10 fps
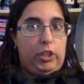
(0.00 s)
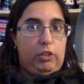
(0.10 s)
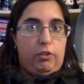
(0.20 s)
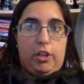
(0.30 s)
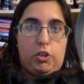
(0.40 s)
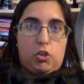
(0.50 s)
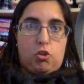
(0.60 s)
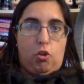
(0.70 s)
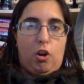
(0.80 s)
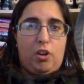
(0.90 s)
really
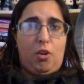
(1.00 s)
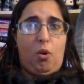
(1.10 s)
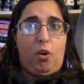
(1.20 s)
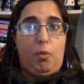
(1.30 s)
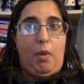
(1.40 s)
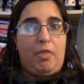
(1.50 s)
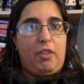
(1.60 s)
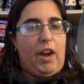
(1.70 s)
strong or when they're